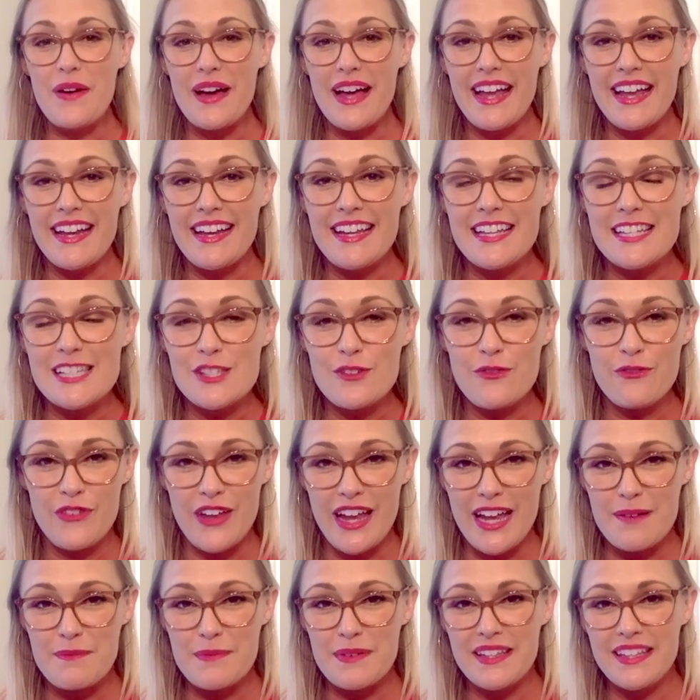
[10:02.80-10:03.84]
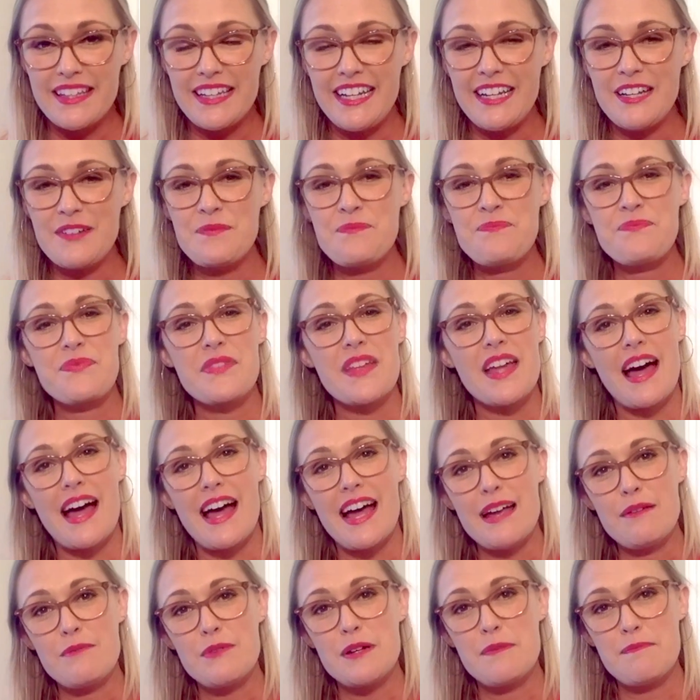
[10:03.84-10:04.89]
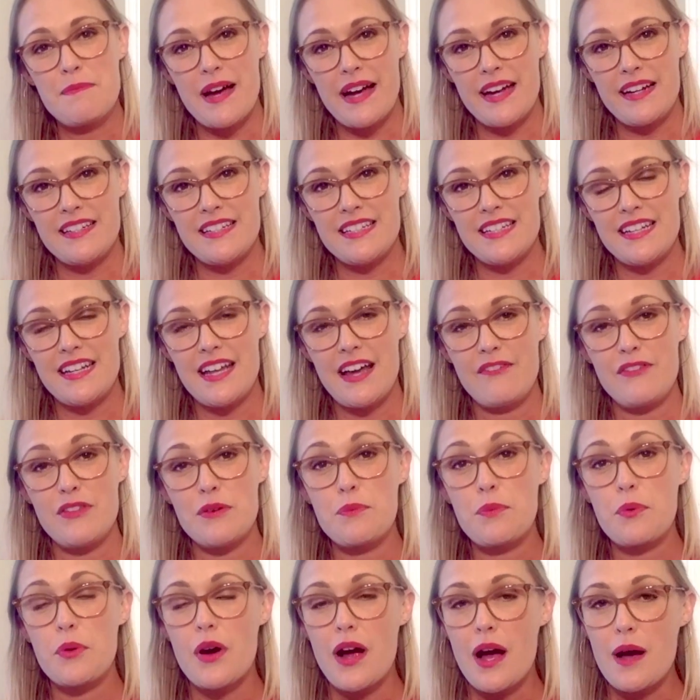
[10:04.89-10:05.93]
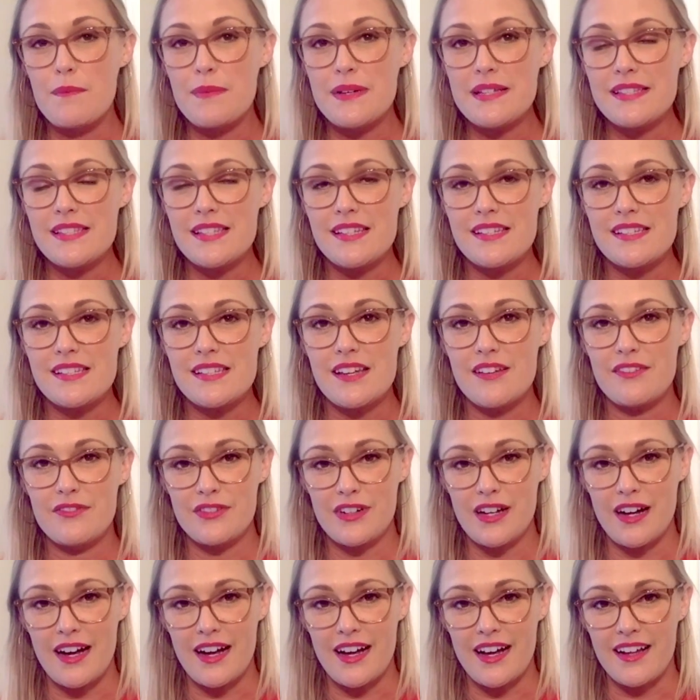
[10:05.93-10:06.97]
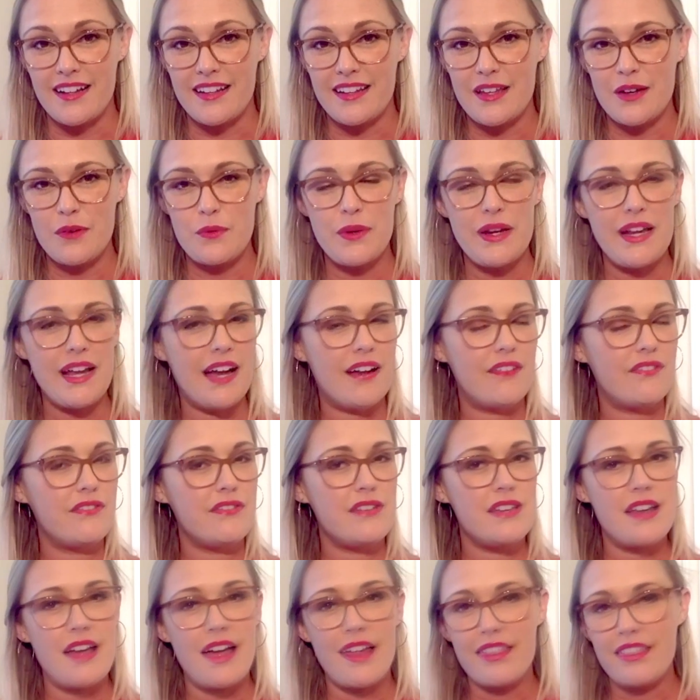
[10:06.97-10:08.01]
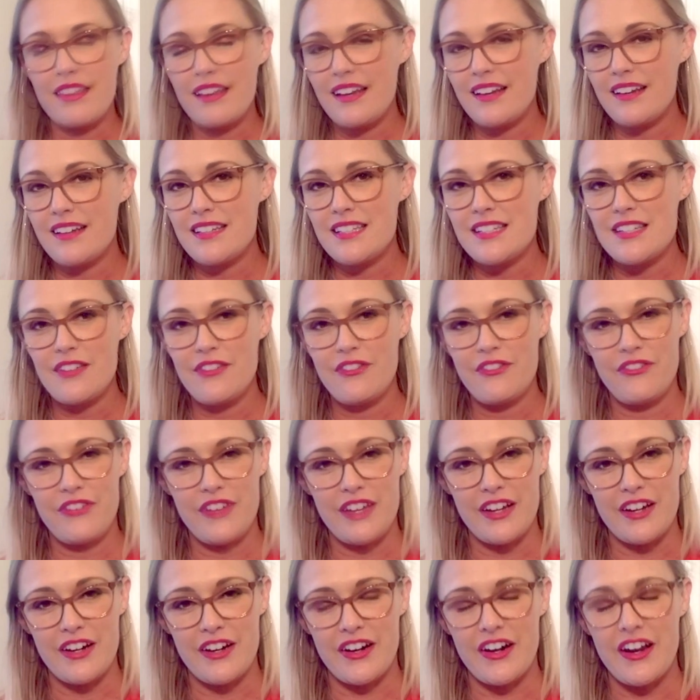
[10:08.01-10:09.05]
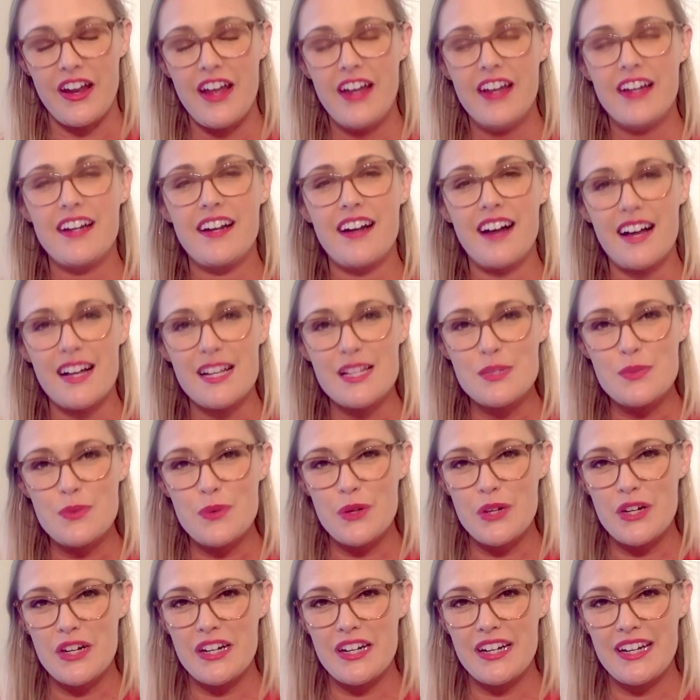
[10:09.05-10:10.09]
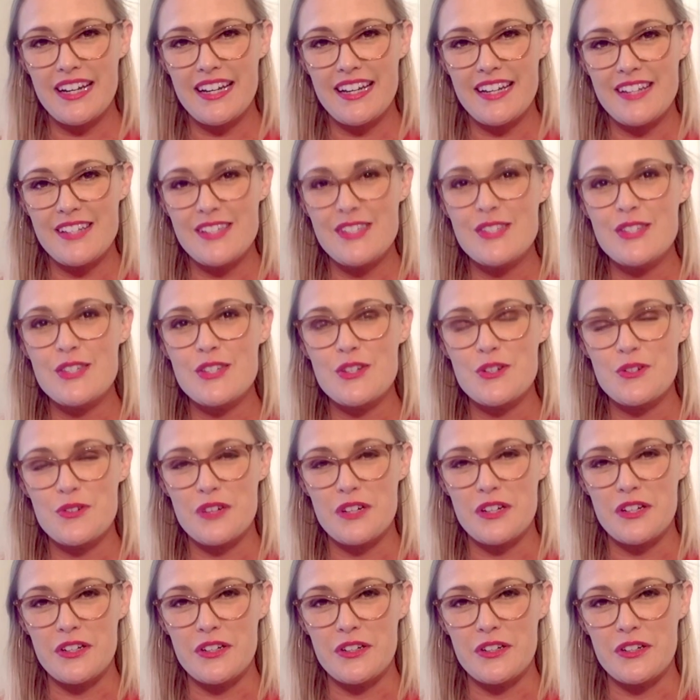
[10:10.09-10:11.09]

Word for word: and his family, I'm reminded of the promises of God, that we have nothing to fear. God's word is true,